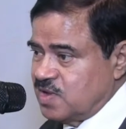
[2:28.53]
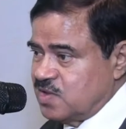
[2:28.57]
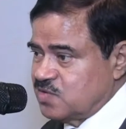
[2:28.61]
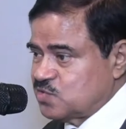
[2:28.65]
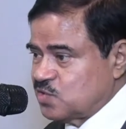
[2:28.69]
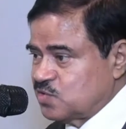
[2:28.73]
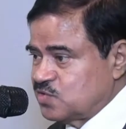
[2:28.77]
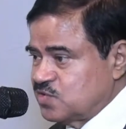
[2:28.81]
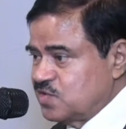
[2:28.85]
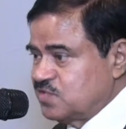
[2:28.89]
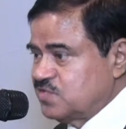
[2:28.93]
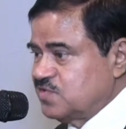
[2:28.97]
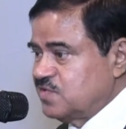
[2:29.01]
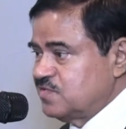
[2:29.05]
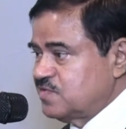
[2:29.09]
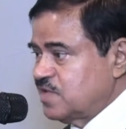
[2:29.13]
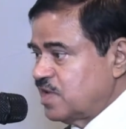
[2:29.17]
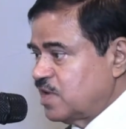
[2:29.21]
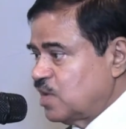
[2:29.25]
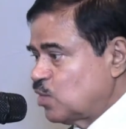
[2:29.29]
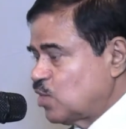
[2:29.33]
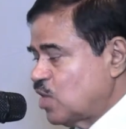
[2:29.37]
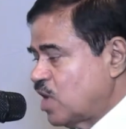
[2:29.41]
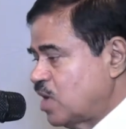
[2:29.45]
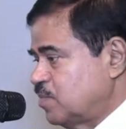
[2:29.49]
So this is
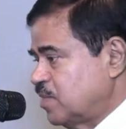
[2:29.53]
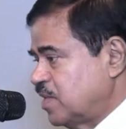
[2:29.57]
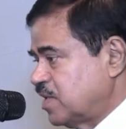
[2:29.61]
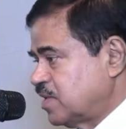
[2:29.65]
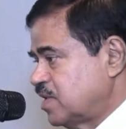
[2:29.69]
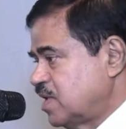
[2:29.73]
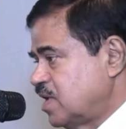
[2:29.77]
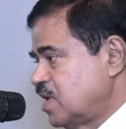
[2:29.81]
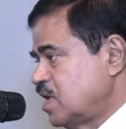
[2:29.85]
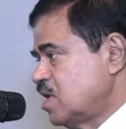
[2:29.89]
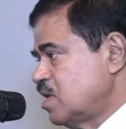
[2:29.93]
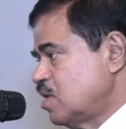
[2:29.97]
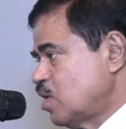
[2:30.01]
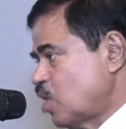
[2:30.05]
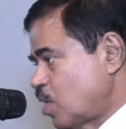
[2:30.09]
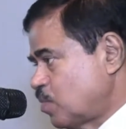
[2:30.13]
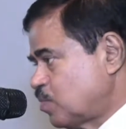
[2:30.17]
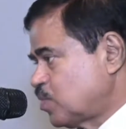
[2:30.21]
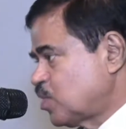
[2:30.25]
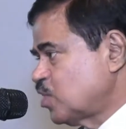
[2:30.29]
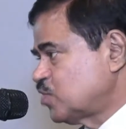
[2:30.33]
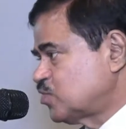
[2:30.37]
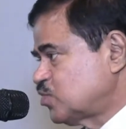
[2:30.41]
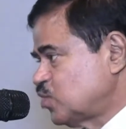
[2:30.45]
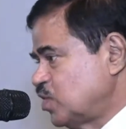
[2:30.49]
a requirement.
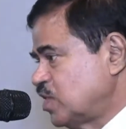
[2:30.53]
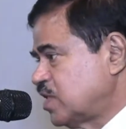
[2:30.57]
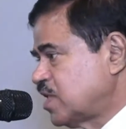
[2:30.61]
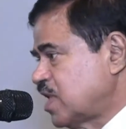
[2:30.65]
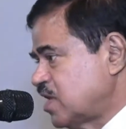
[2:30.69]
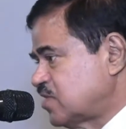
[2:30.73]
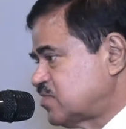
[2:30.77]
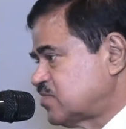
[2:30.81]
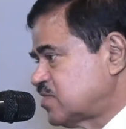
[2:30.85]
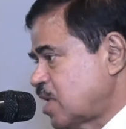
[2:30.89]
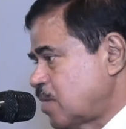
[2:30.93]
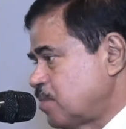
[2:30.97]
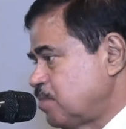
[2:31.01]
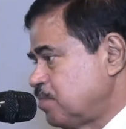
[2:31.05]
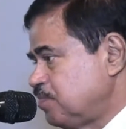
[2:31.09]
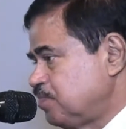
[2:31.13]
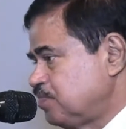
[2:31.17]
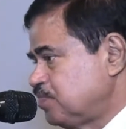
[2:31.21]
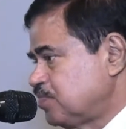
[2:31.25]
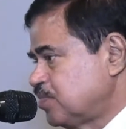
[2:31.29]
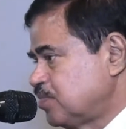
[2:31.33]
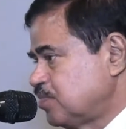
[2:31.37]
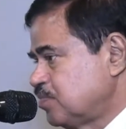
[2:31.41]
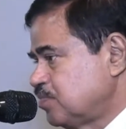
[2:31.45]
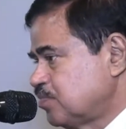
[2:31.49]
Of course, we get some
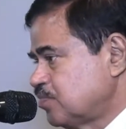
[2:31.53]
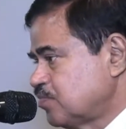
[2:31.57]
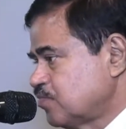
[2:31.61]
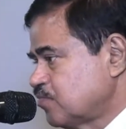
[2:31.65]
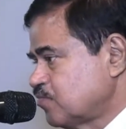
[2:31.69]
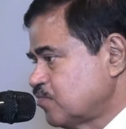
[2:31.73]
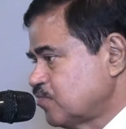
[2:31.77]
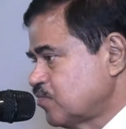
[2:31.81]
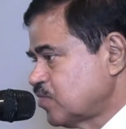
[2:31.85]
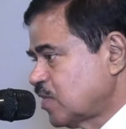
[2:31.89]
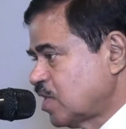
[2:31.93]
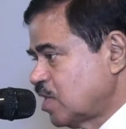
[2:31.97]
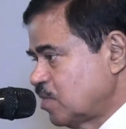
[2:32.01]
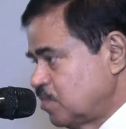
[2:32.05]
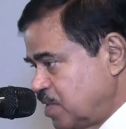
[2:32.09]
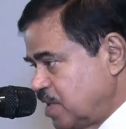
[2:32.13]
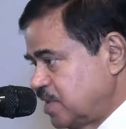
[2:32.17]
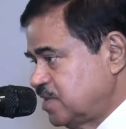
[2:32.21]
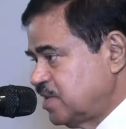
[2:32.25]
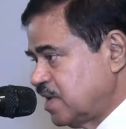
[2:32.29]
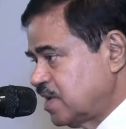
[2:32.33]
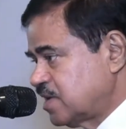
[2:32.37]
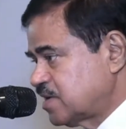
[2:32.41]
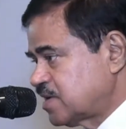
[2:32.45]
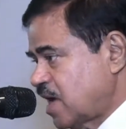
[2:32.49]

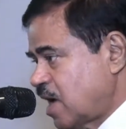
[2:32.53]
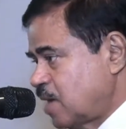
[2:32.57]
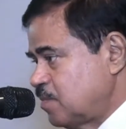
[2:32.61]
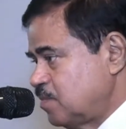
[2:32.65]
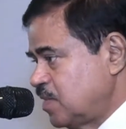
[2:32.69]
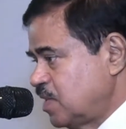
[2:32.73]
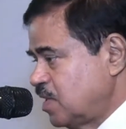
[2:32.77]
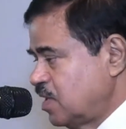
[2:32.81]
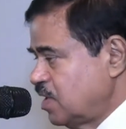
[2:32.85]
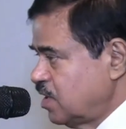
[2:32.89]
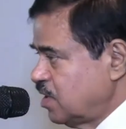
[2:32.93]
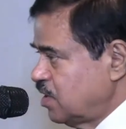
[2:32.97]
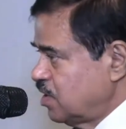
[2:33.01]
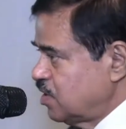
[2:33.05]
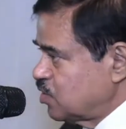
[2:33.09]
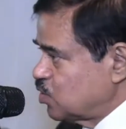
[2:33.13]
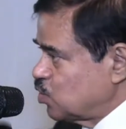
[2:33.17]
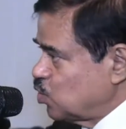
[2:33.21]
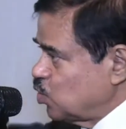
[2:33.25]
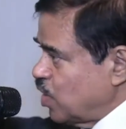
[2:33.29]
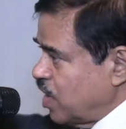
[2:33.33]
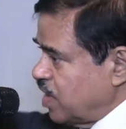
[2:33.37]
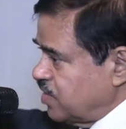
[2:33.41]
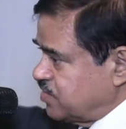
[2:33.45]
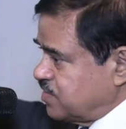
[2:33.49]
breathing time
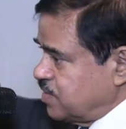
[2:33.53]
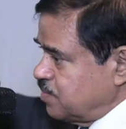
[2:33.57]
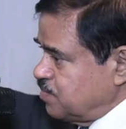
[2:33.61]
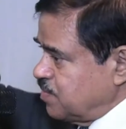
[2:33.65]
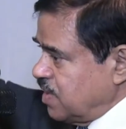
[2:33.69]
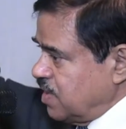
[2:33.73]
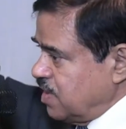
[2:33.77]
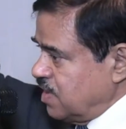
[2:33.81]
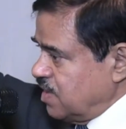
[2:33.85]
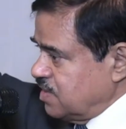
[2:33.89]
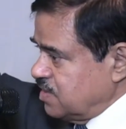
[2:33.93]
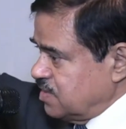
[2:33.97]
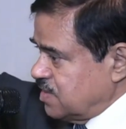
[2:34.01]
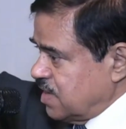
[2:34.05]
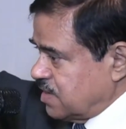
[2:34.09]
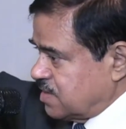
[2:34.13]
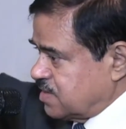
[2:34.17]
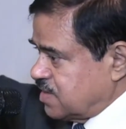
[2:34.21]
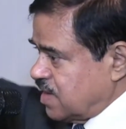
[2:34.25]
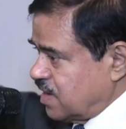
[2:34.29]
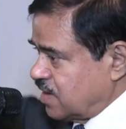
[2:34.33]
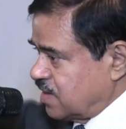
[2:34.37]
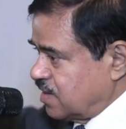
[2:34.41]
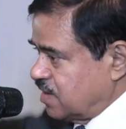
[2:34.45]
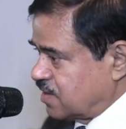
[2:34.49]
to achieve
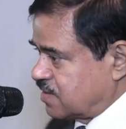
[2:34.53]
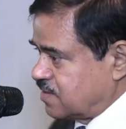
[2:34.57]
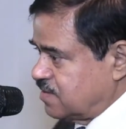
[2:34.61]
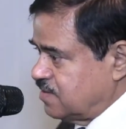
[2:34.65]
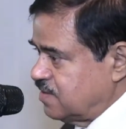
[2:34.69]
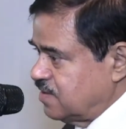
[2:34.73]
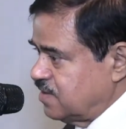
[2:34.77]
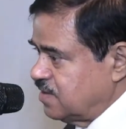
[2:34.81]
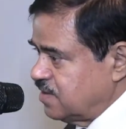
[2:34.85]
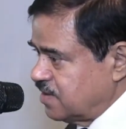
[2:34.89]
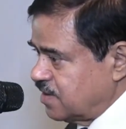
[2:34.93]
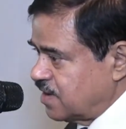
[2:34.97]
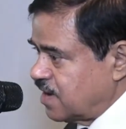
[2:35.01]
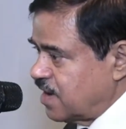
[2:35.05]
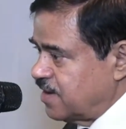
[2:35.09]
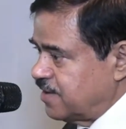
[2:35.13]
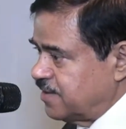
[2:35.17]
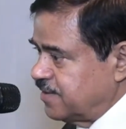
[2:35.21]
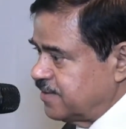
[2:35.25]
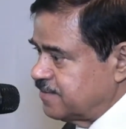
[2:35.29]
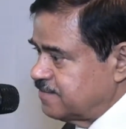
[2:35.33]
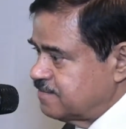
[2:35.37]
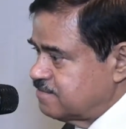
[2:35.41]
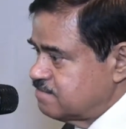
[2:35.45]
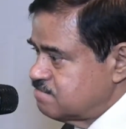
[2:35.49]
that target
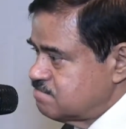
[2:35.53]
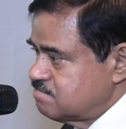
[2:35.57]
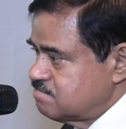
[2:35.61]
regarding